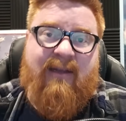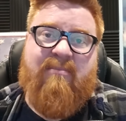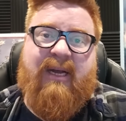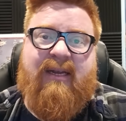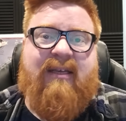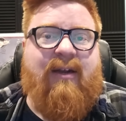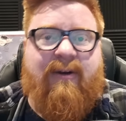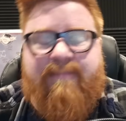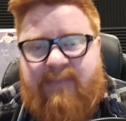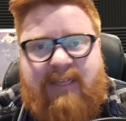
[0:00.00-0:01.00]
But, you
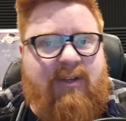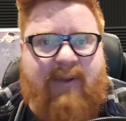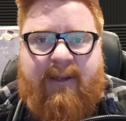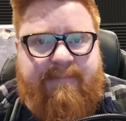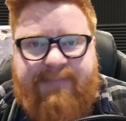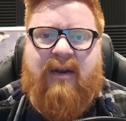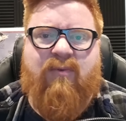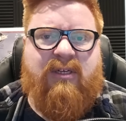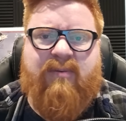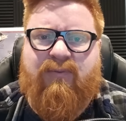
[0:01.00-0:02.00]
know, it's okay. I don't
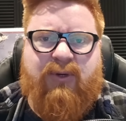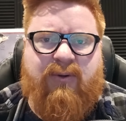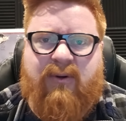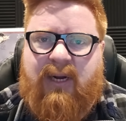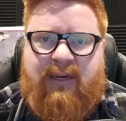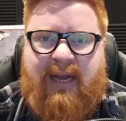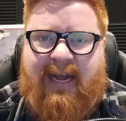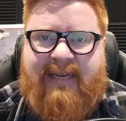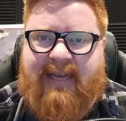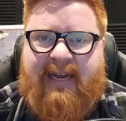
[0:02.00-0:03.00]
want to be rude or
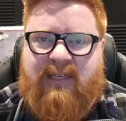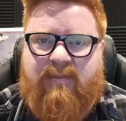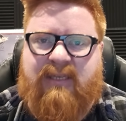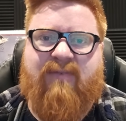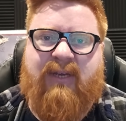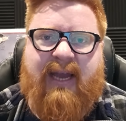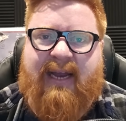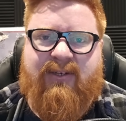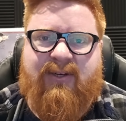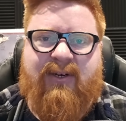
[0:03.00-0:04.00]
unkind to any specific
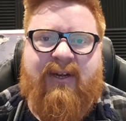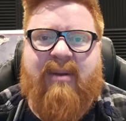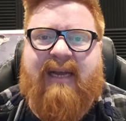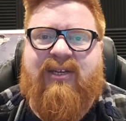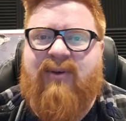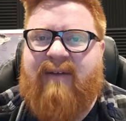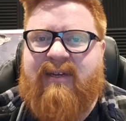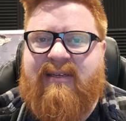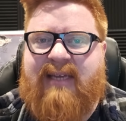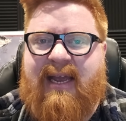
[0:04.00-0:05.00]
actor, but I do have
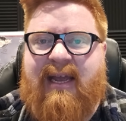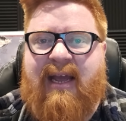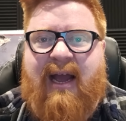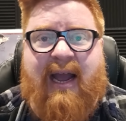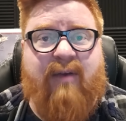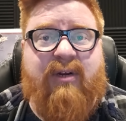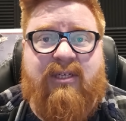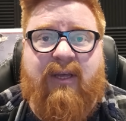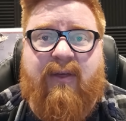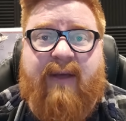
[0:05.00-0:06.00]
to say, I
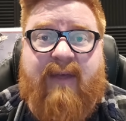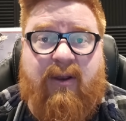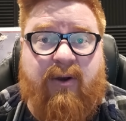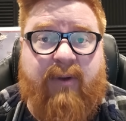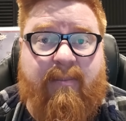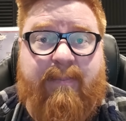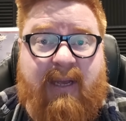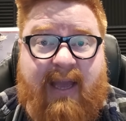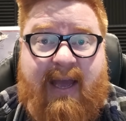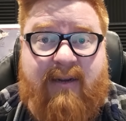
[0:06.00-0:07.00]
originally thought that Karima
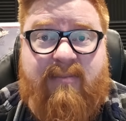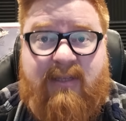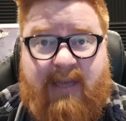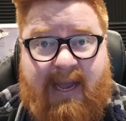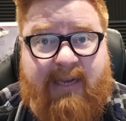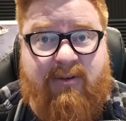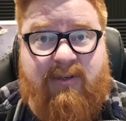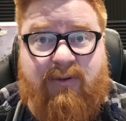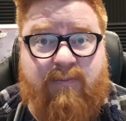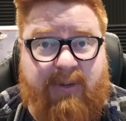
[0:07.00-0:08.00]
McAdams, the actress
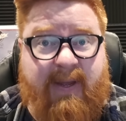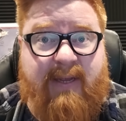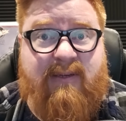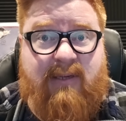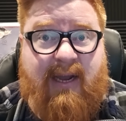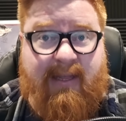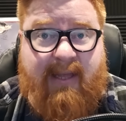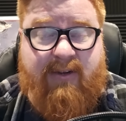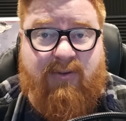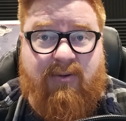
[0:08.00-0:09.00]
who plays High
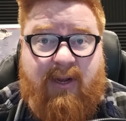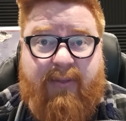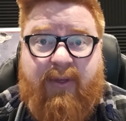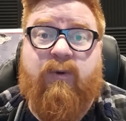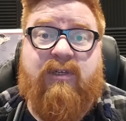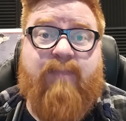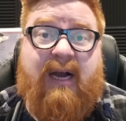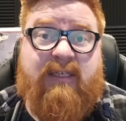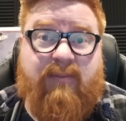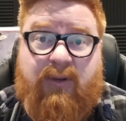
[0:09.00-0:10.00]
Lady Suroth, was
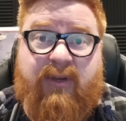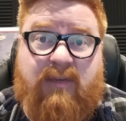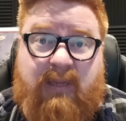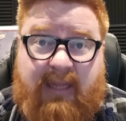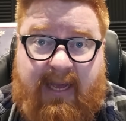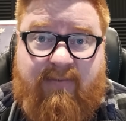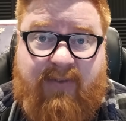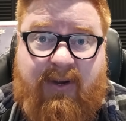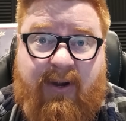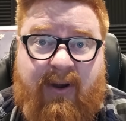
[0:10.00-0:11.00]
possibly going to be
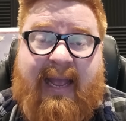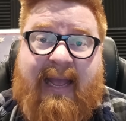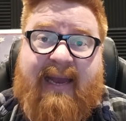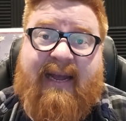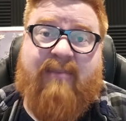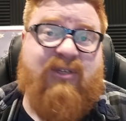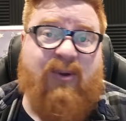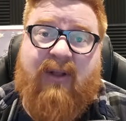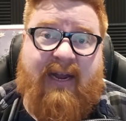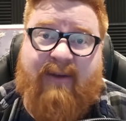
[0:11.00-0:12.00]
Lanfear, and I'm so
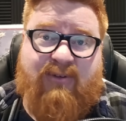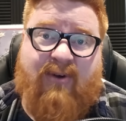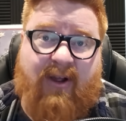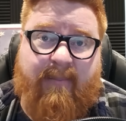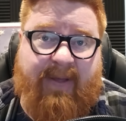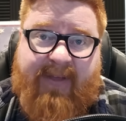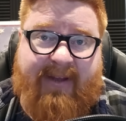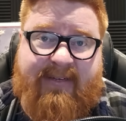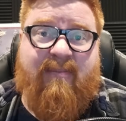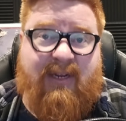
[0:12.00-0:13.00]
glad I was wrong about
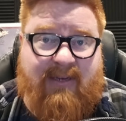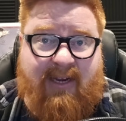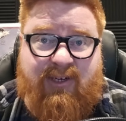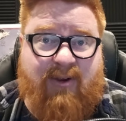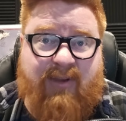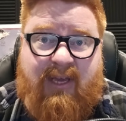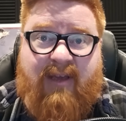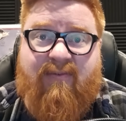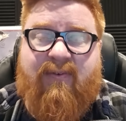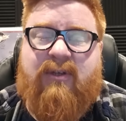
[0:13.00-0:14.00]
that. Natasha
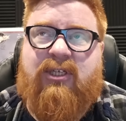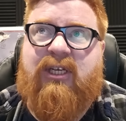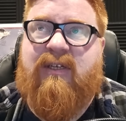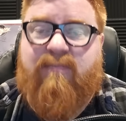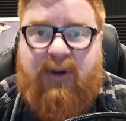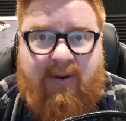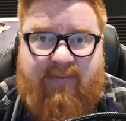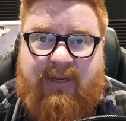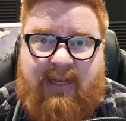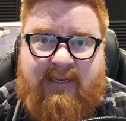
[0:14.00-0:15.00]
O'Keefe, she is
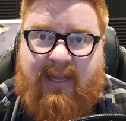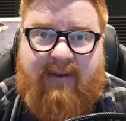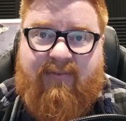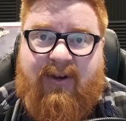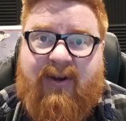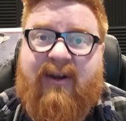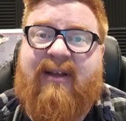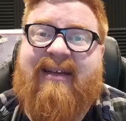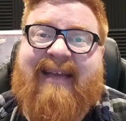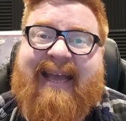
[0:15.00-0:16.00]
perfect as Lanfear,
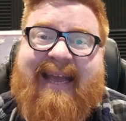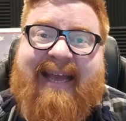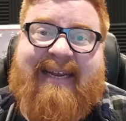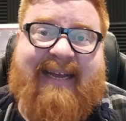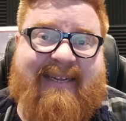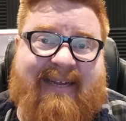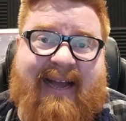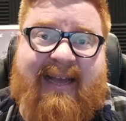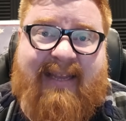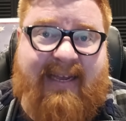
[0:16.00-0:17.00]
and
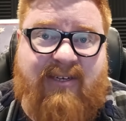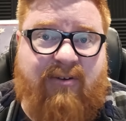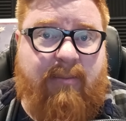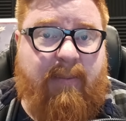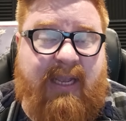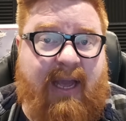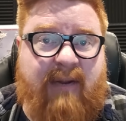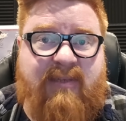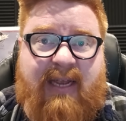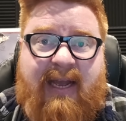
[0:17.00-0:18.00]
I liked Karima
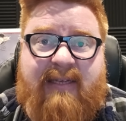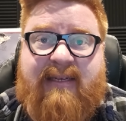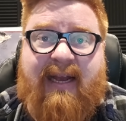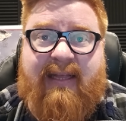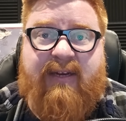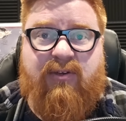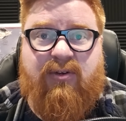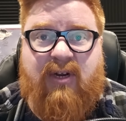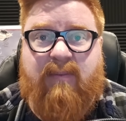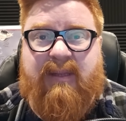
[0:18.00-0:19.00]
McAdams as High Lady
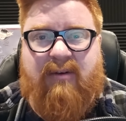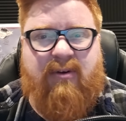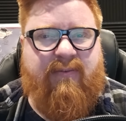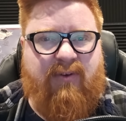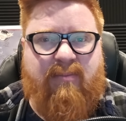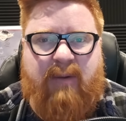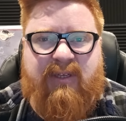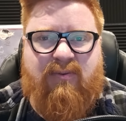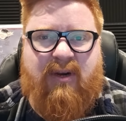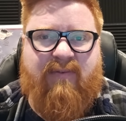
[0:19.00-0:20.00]
Suroth, but there were a few
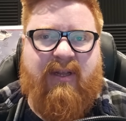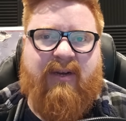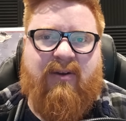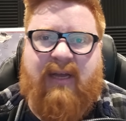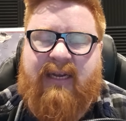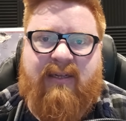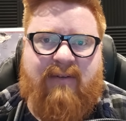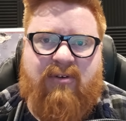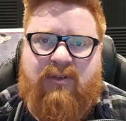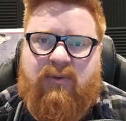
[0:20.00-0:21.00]
moments where I felt like her line
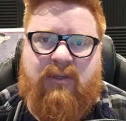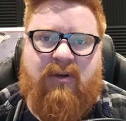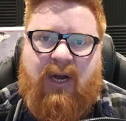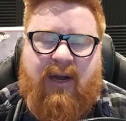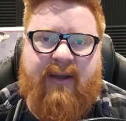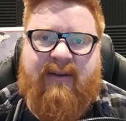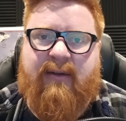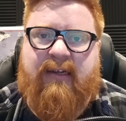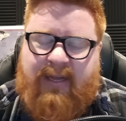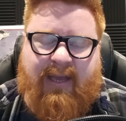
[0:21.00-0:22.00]
deliveries were a little odd. And
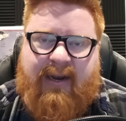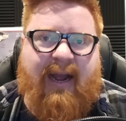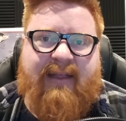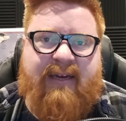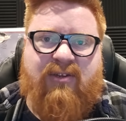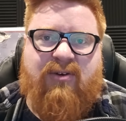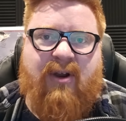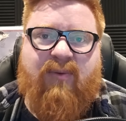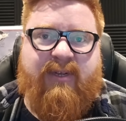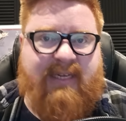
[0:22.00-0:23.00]
again, High Lady
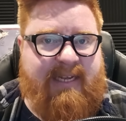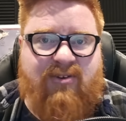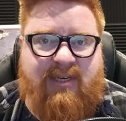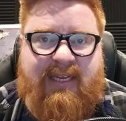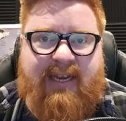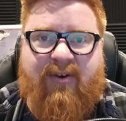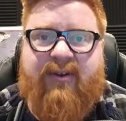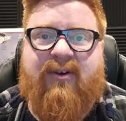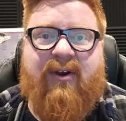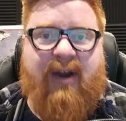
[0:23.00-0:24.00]
Suroth was an interesting
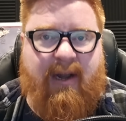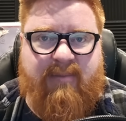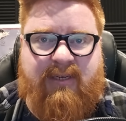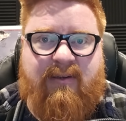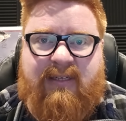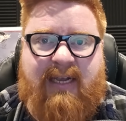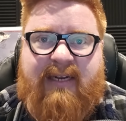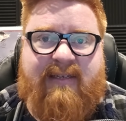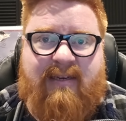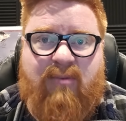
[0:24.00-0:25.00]
character, and I'm still excited
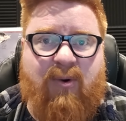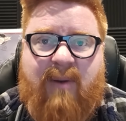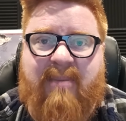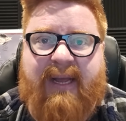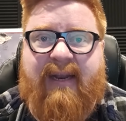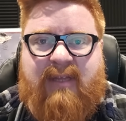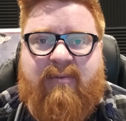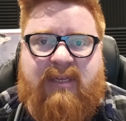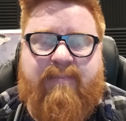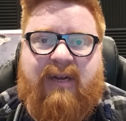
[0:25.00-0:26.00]
to see more, but that
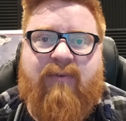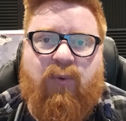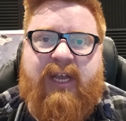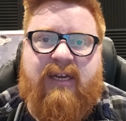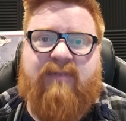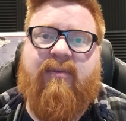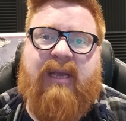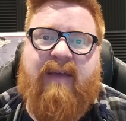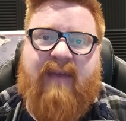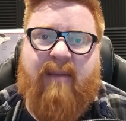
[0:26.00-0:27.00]
was a bit of a weakness for
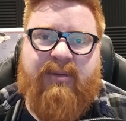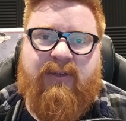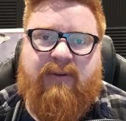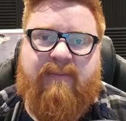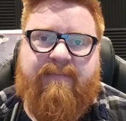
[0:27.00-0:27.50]
me in the episode.